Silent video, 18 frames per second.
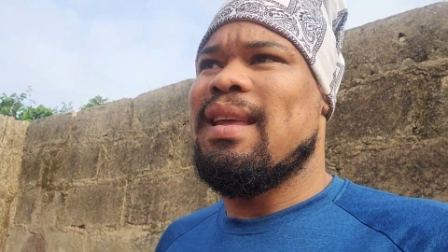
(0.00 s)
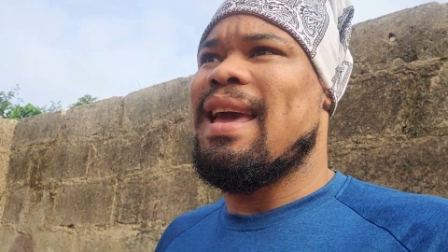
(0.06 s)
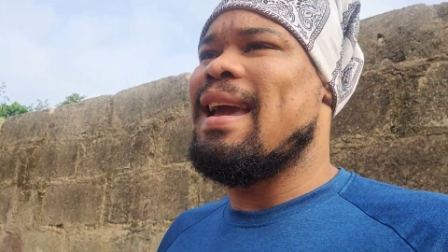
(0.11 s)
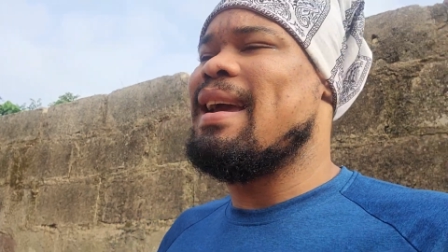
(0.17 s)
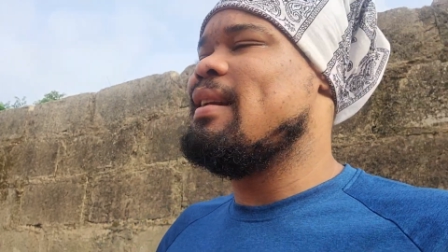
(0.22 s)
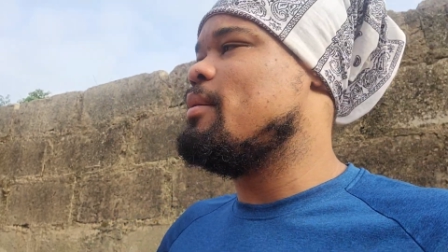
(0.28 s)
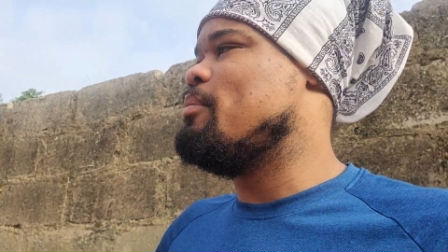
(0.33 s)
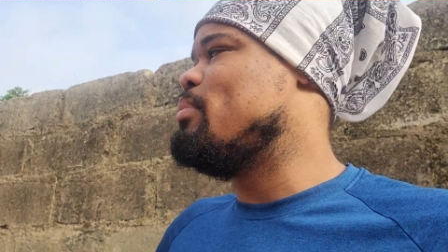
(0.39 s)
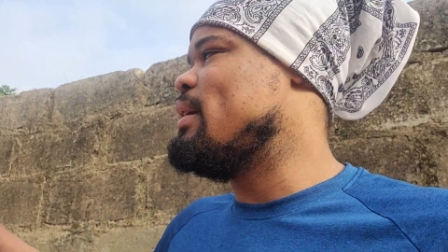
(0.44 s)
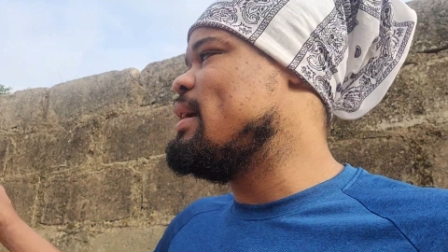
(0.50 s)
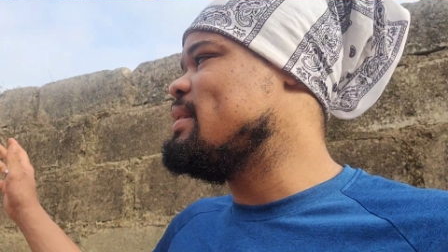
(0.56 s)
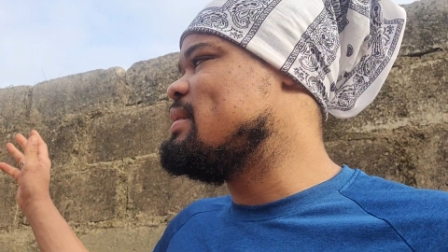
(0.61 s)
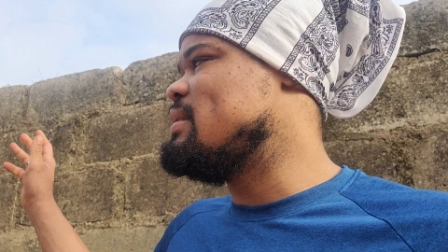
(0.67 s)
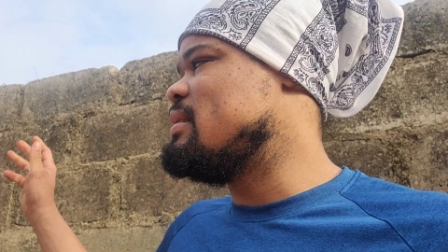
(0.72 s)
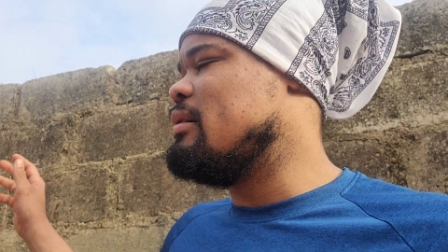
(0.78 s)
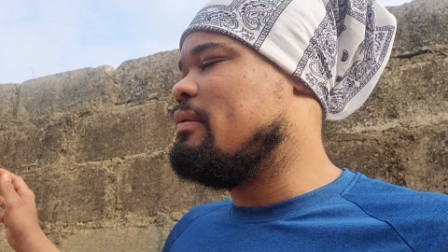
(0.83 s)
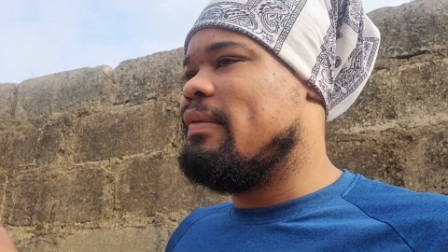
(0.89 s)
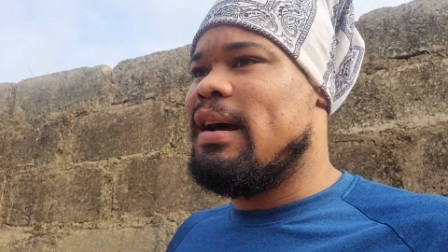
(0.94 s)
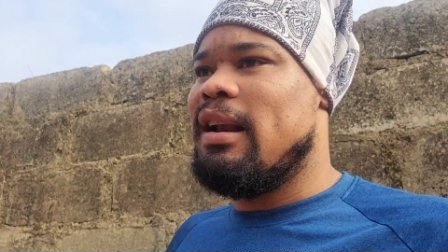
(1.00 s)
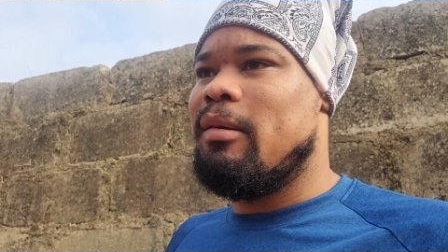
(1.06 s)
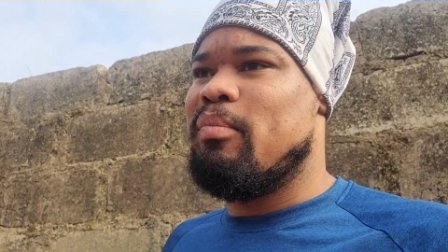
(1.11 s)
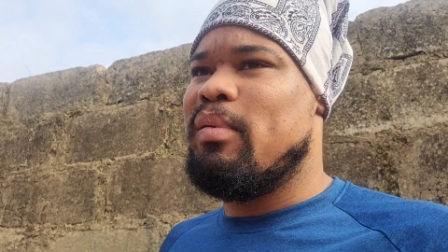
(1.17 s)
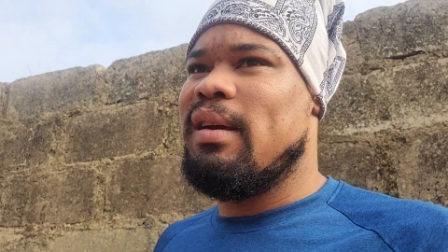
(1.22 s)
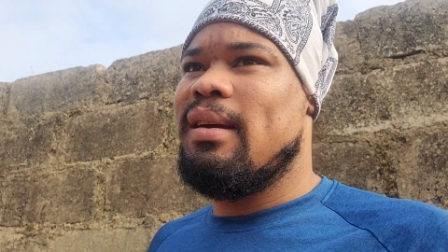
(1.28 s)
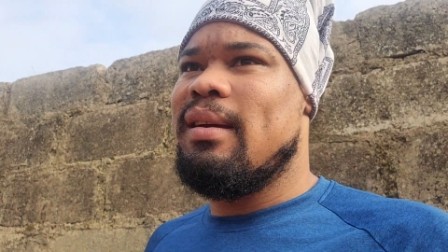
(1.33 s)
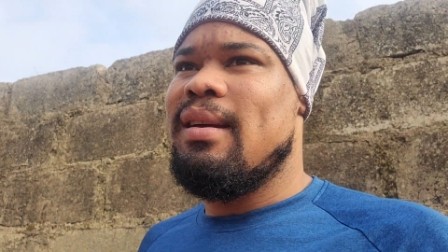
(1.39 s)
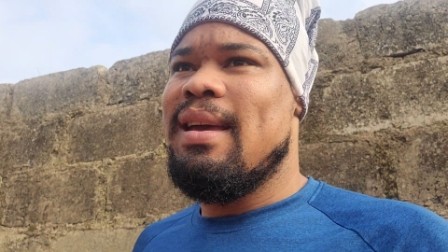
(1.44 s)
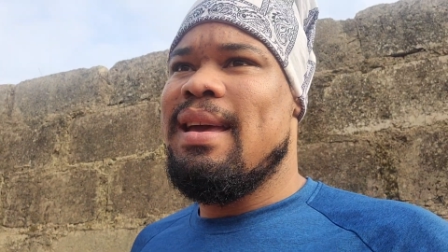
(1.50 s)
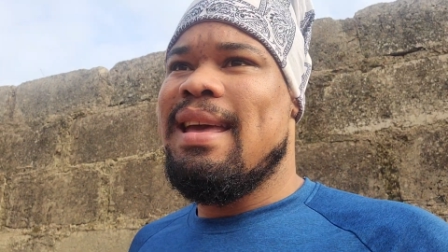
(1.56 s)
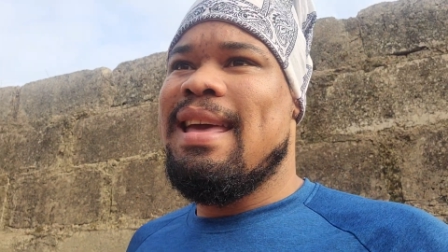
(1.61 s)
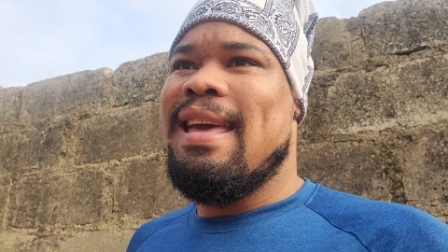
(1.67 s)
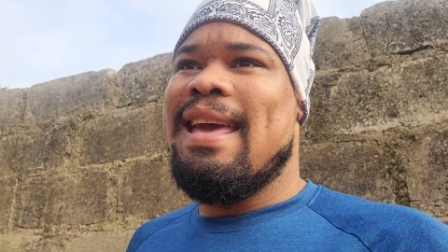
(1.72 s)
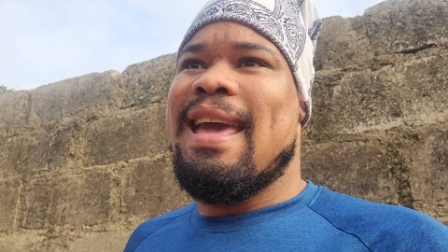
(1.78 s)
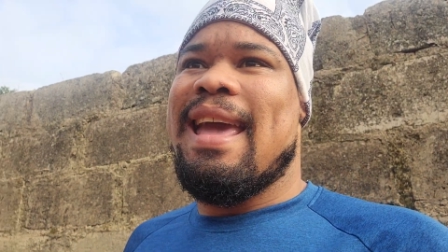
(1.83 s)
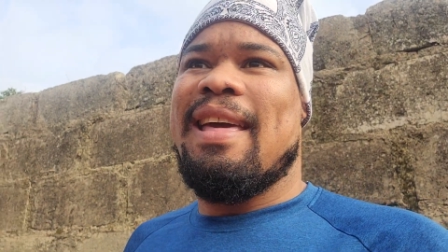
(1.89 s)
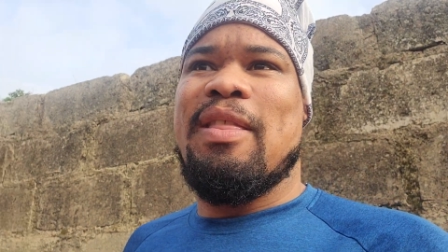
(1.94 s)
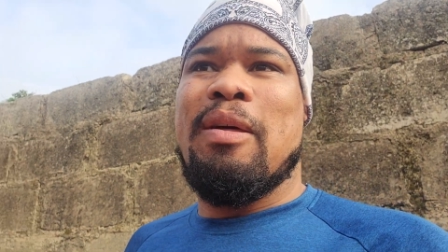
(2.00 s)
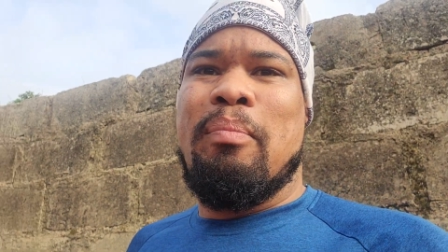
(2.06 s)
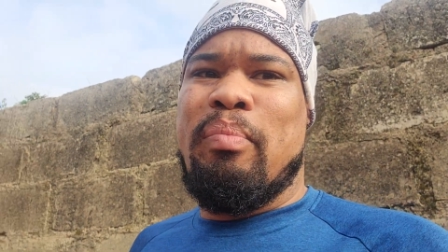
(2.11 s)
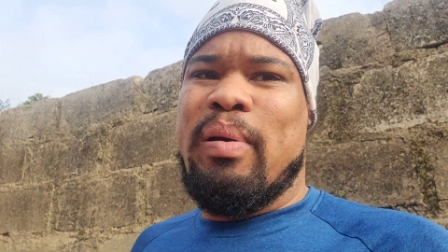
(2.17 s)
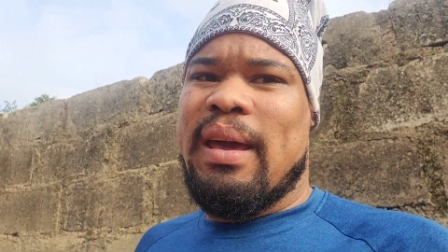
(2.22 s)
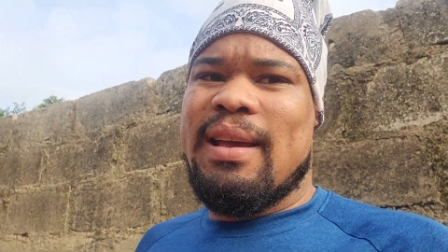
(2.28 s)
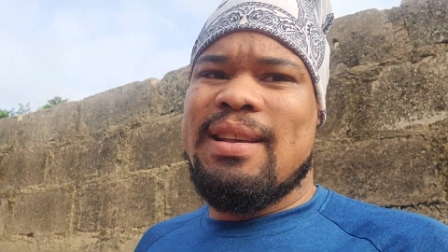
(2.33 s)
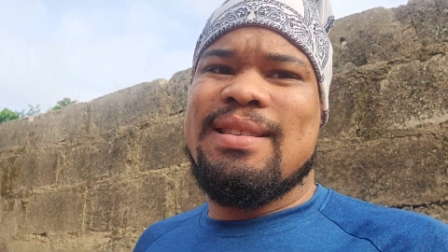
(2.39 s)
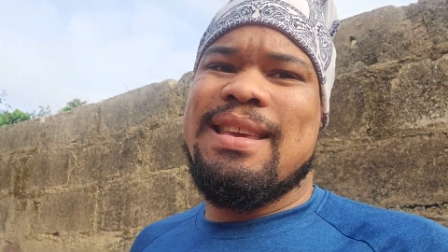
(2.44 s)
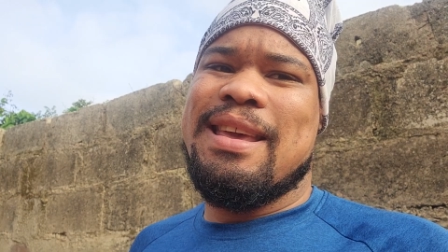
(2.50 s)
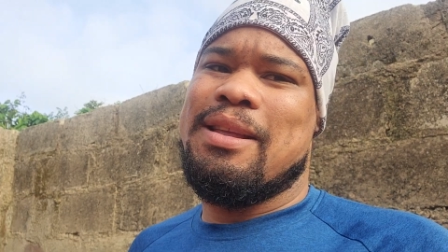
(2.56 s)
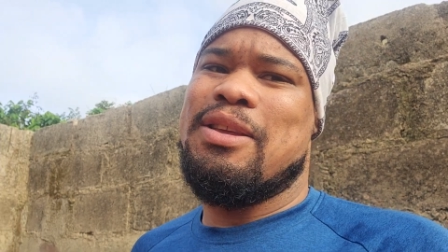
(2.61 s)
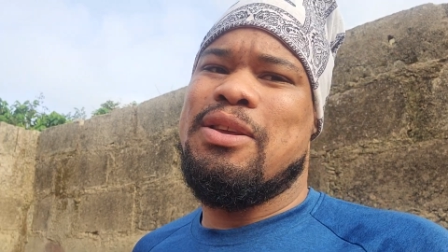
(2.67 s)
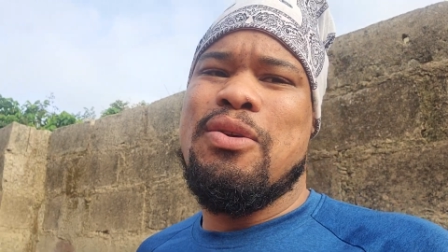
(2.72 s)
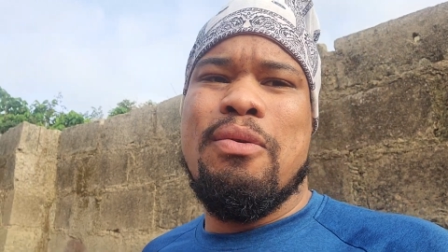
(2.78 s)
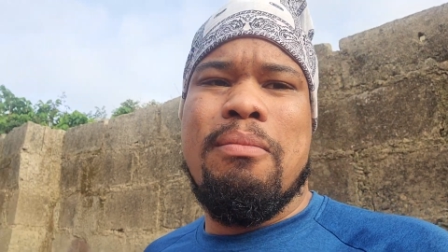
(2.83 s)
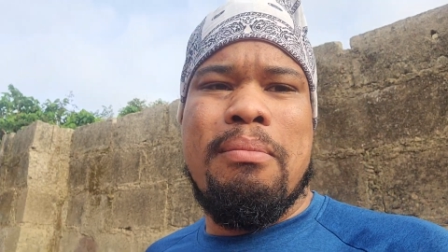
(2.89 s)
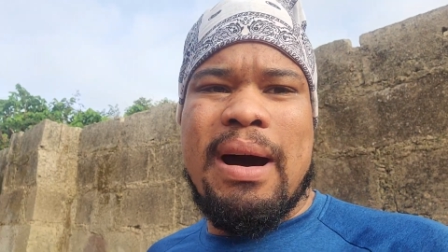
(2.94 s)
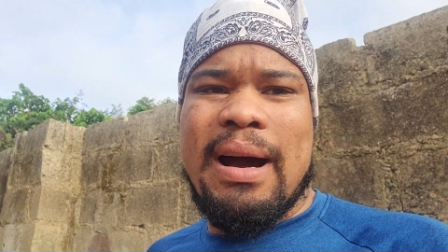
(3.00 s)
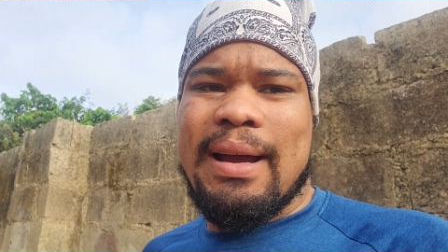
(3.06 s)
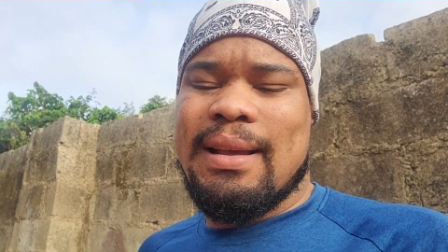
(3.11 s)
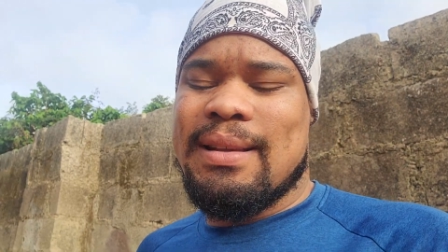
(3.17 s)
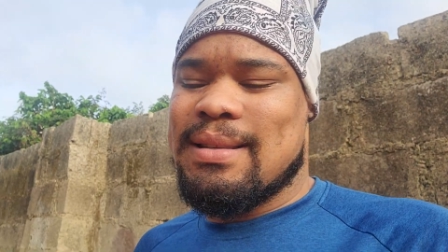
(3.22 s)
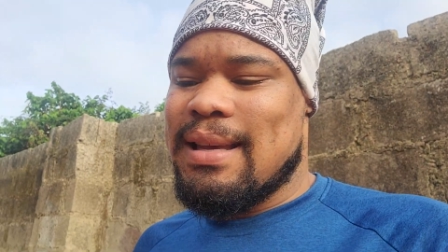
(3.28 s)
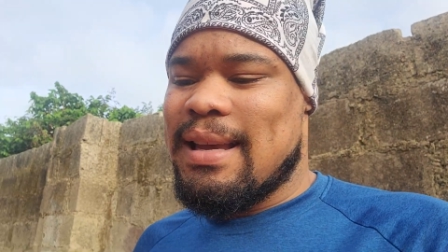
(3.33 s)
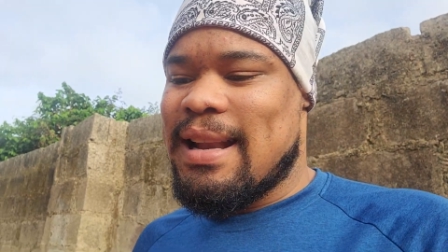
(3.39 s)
and the place is developing, and the pigs get humongous.